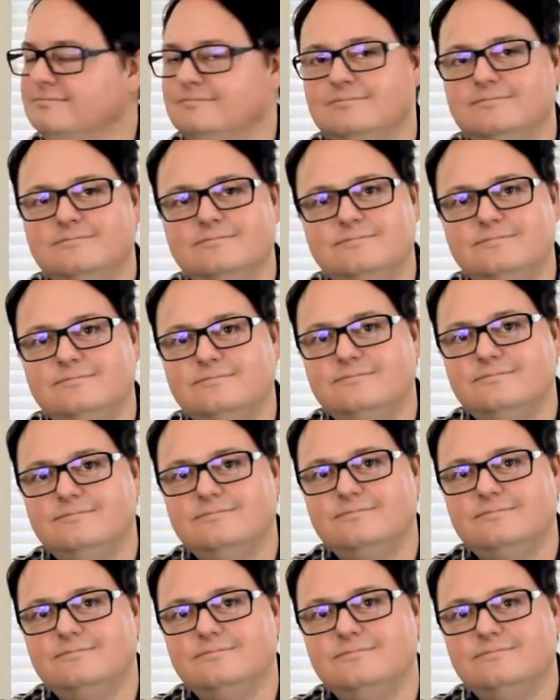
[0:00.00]

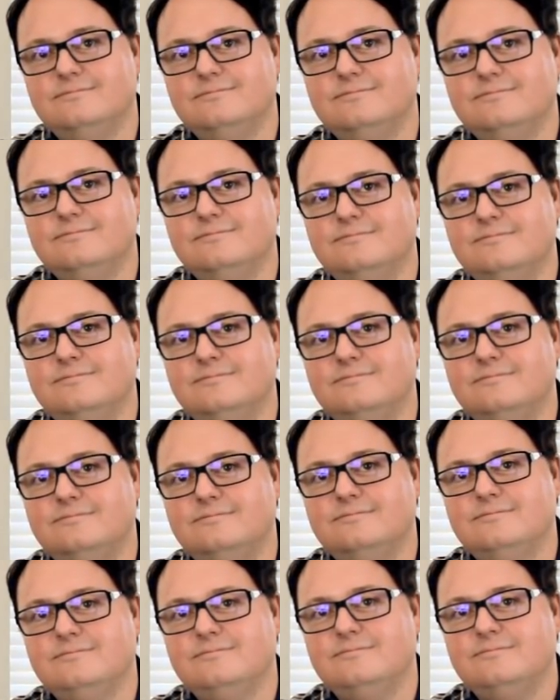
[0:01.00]

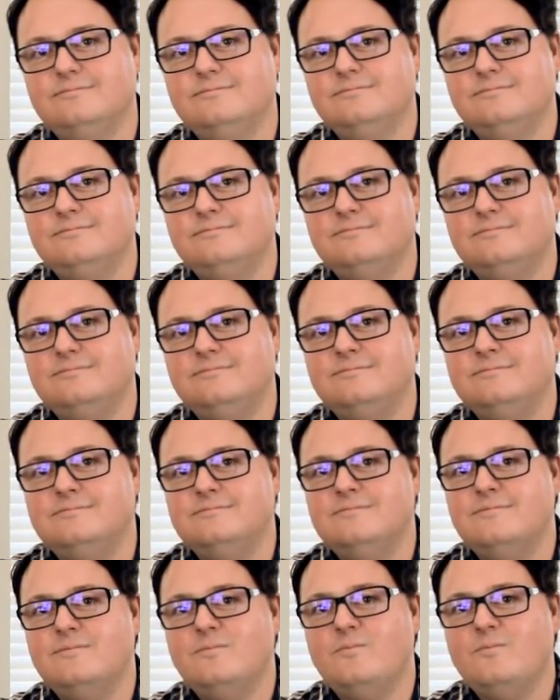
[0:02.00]

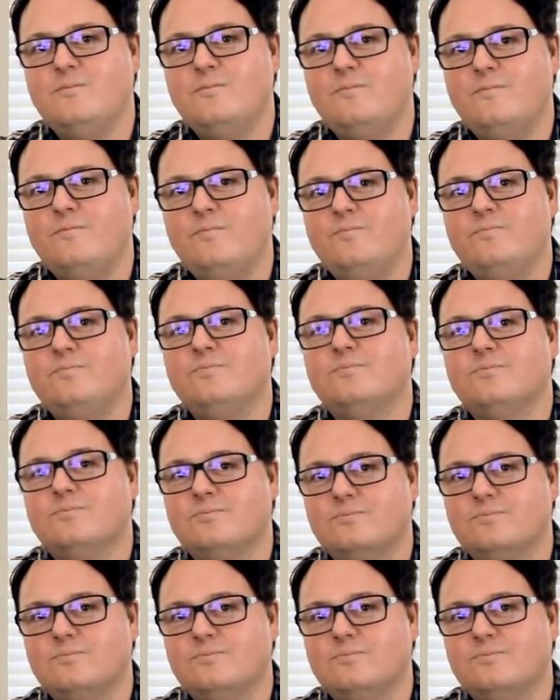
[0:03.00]
The person shown says nothing.